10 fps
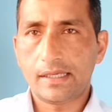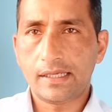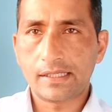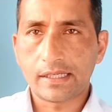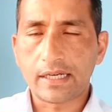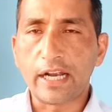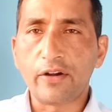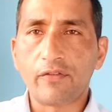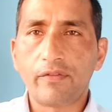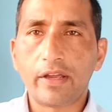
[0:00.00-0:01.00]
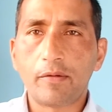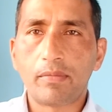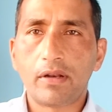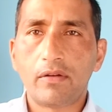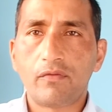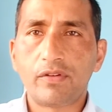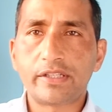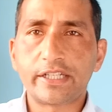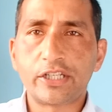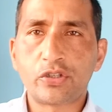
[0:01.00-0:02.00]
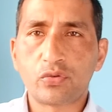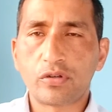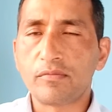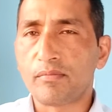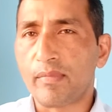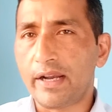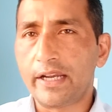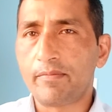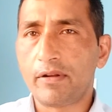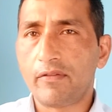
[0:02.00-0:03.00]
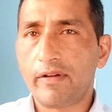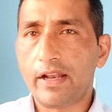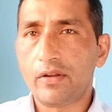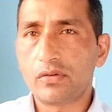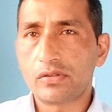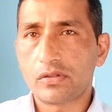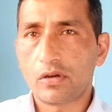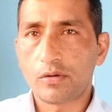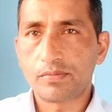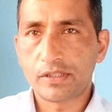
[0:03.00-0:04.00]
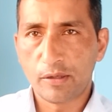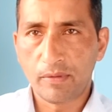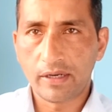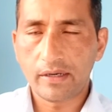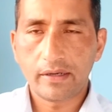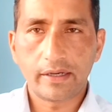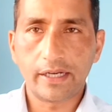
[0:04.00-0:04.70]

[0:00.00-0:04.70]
is a kind of variable which can store multiple values of similar